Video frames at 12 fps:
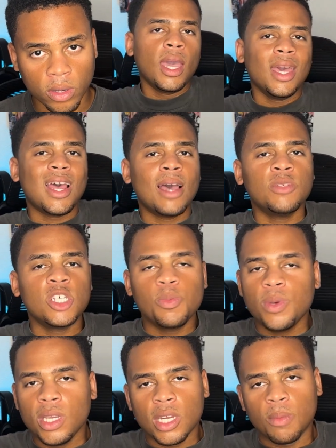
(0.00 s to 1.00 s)
And I'm just
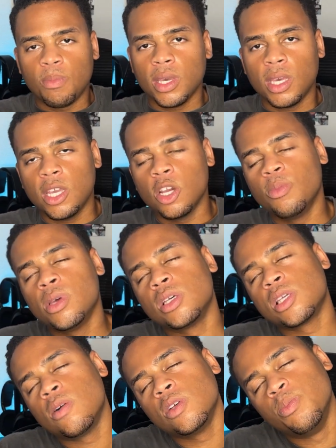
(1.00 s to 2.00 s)
being nitpicky here because
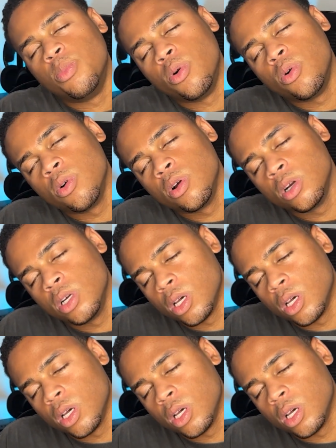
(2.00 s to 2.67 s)
I was bored.